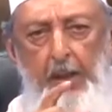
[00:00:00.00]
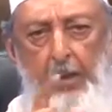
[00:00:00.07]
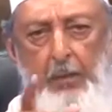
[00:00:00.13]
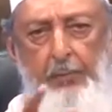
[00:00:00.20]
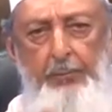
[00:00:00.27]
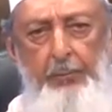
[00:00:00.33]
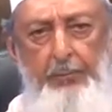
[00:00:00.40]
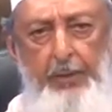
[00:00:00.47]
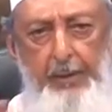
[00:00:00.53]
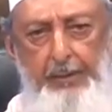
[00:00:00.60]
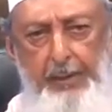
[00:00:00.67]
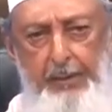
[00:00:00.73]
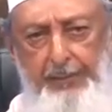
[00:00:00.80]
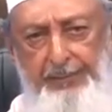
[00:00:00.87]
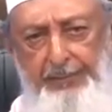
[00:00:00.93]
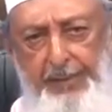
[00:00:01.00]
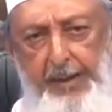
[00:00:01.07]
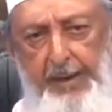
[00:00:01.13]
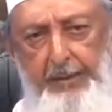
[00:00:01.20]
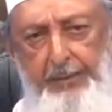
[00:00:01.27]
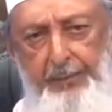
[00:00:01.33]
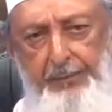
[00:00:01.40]
so that a
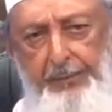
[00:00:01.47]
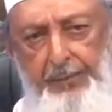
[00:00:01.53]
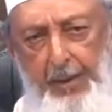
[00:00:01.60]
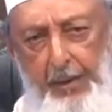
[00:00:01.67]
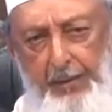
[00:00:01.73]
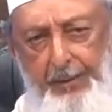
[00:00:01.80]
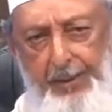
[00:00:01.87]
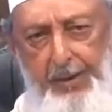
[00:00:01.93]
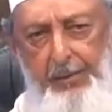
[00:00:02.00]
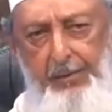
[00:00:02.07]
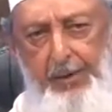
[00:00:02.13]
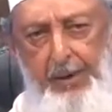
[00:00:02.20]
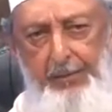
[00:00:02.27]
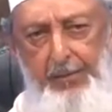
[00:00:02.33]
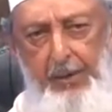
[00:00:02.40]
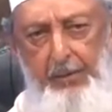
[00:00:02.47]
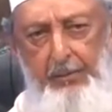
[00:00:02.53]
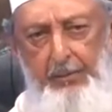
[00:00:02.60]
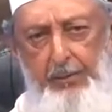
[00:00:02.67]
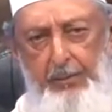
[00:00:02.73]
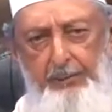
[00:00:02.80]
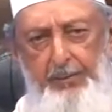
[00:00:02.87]
state of Saudi Arabia
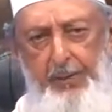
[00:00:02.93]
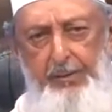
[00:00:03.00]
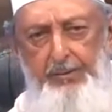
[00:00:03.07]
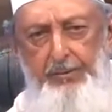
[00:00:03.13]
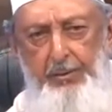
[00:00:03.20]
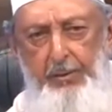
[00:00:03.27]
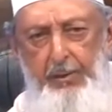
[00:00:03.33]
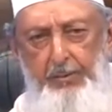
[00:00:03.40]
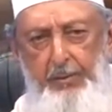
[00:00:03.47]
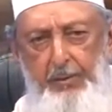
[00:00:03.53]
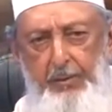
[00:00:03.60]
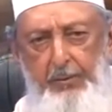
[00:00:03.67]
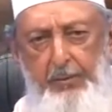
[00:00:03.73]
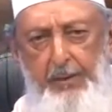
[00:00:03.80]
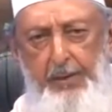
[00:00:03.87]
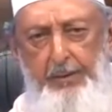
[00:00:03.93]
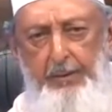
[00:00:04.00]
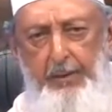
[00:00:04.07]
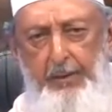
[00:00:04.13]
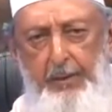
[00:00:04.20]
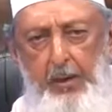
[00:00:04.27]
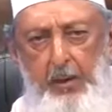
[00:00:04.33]
could eventually be
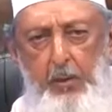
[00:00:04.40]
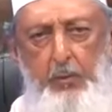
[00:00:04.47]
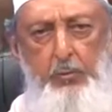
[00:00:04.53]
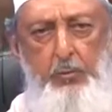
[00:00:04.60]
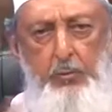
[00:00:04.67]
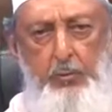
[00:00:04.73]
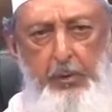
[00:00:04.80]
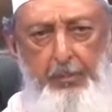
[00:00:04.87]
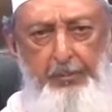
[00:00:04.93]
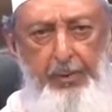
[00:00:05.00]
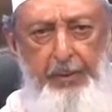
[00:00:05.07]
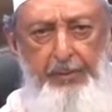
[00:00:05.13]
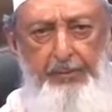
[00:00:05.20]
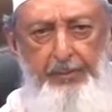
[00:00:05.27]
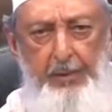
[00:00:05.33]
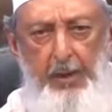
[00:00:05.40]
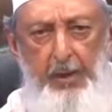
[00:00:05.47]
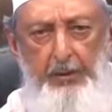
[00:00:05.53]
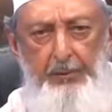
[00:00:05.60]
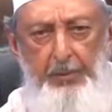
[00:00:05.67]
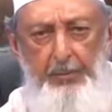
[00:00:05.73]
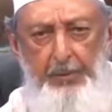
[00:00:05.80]
created to replace the
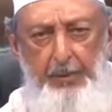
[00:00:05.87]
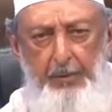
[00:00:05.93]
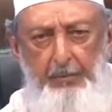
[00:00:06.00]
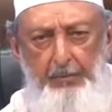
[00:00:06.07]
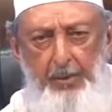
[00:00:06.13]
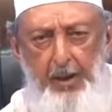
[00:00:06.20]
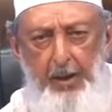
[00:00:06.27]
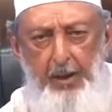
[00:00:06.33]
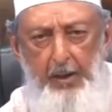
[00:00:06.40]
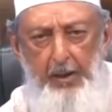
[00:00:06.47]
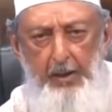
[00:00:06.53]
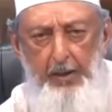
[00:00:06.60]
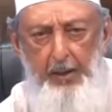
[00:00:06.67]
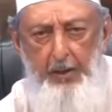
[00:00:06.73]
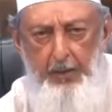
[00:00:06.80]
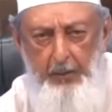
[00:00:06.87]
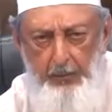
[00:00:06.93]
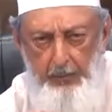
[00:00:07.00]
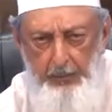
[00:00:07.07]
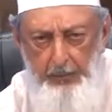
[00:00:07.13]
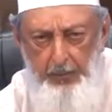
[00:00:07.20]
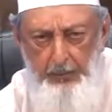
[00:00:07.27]
Ottoman Empire,
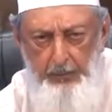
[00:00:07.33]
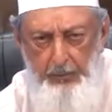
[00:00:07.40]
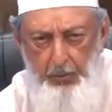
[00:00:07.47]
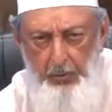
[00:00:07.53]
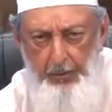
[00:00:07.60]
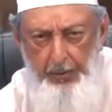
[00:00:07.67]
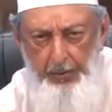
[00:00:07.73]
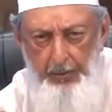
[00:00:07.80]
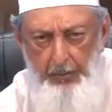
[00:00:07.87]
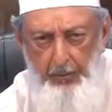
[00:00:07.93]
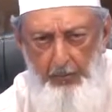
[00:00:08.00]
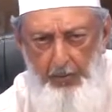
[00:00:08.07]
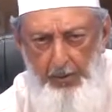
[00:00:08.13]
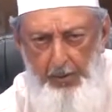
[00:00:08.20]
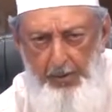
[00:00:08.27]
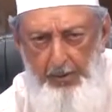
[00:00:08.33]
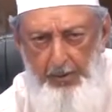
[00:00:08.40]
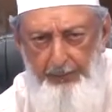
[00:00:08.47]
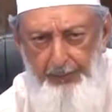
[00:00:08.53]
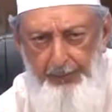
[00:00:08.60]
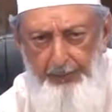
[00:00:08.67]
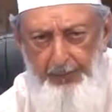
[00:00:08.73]
controlling the world
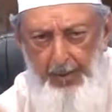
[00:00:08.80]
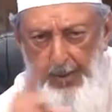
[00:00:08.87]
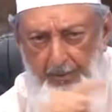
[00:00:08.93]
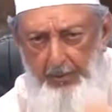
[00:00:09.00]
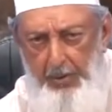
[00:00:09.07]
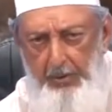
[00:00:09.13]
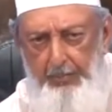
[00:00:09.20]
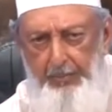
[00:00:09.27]
of Islam on